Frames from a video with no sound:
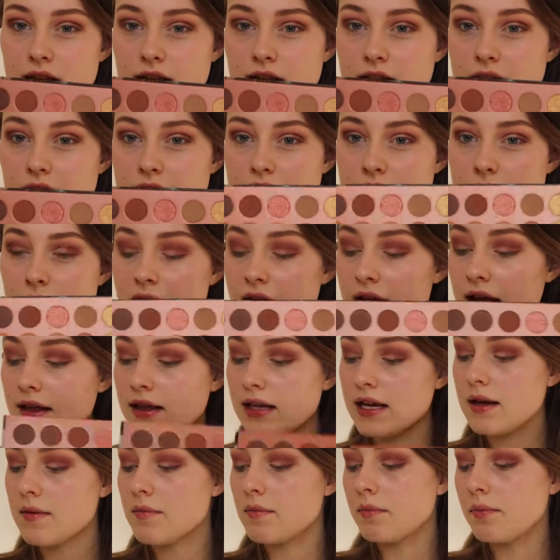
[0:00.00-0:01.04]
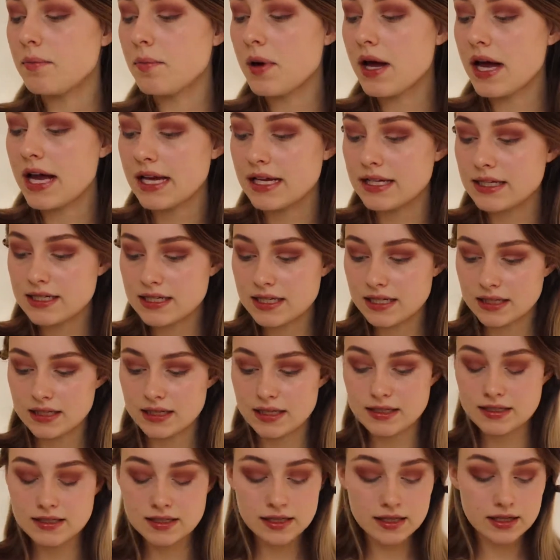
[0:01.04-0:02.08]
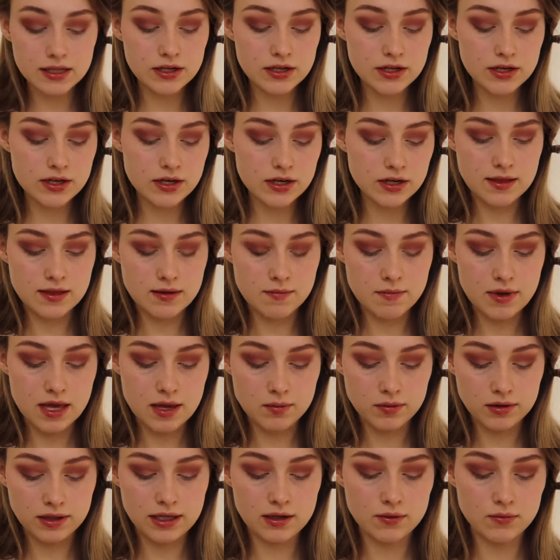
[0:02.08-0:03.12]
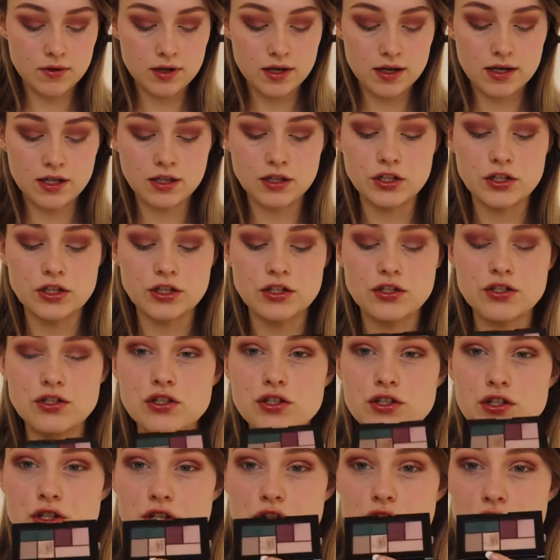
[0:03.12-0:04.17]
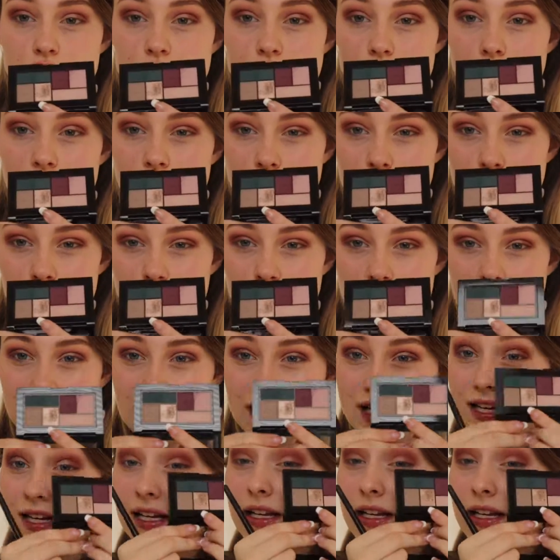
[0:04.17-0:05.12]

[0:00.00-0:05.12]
in this palette, but this glitter in the Maybelline one looks so